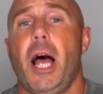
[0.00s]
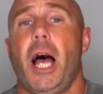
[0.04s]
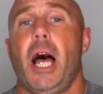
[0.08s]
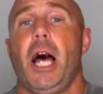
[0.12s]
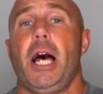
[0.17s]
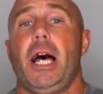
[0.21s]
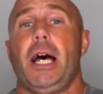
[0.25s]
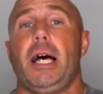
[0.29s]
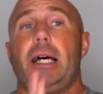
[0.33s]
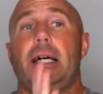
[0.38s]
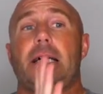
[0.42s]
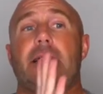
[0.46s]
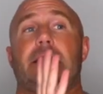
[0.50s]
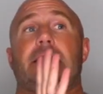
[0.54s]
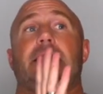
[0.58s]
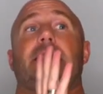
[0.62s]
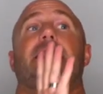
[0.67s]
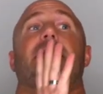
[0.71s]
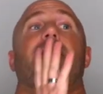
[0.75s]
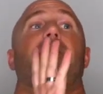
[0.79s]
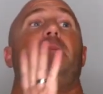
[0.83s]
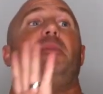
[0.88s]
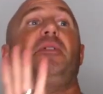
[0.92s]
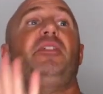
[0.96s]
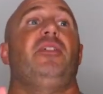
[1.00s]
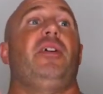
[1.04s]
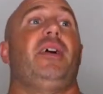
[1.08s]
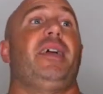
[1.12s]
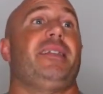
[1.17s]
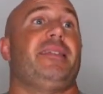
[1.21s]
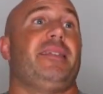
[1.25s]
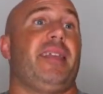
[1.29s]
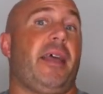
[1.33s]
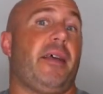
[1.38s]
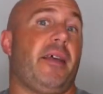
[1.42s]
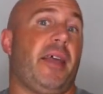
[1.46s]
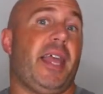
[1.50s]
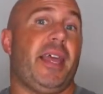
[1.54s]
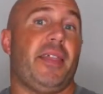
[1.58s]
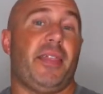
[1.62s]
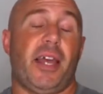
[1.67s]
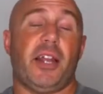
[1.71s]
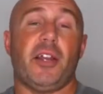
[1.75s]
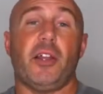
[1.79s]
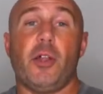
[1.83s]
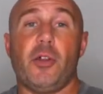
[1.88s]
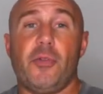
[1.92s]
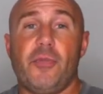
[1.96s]
Uh, besides that, hit
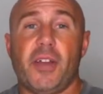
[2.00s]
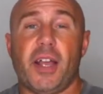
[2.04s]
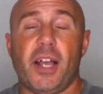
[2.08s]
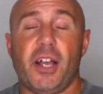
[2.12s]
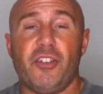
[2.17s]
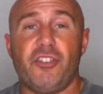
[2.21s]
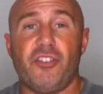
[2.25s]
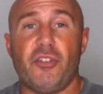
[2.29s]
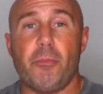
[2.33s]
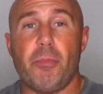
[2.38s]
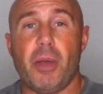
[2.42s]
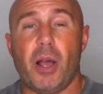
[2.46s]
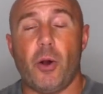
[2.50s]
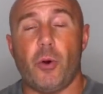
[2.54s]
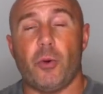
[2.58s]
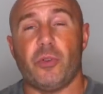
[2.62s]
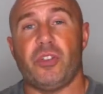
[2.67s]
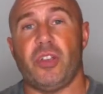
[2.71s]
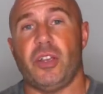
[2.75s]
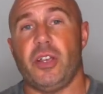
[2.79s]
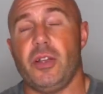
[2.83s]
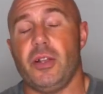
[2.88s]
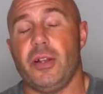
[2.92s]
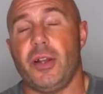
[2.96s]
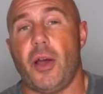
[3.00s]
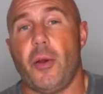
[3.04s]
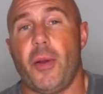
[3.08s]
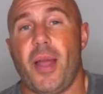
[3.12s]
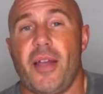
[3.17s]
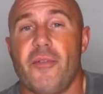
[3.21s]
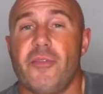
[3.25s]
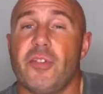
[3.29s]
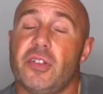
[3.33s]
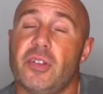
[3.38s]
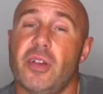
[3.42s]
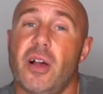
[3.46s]
that notification bell so you know every